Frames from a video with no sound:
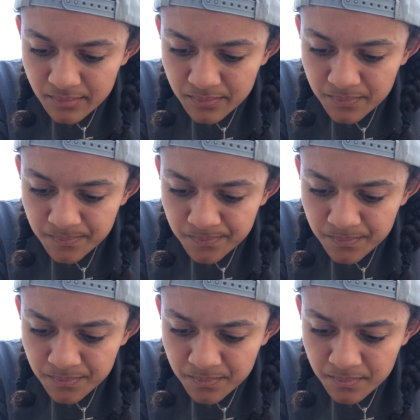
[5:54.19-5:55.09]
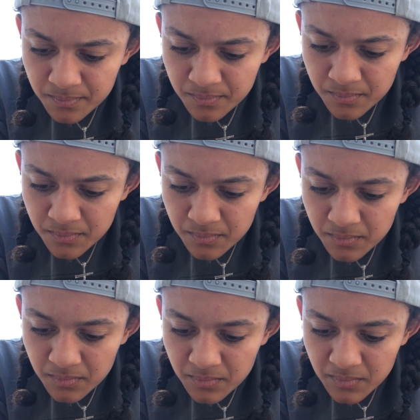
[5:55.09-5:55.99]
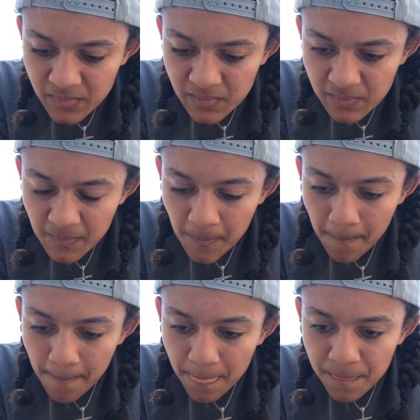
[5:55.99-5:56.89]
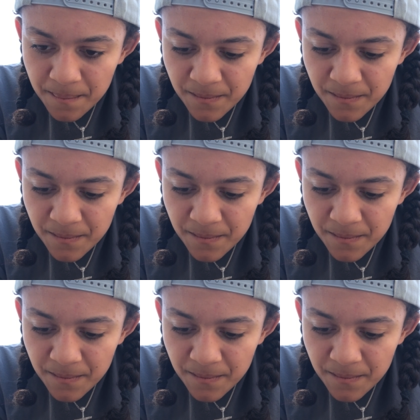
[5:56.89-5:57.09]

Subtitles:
No one is speaking in this clip.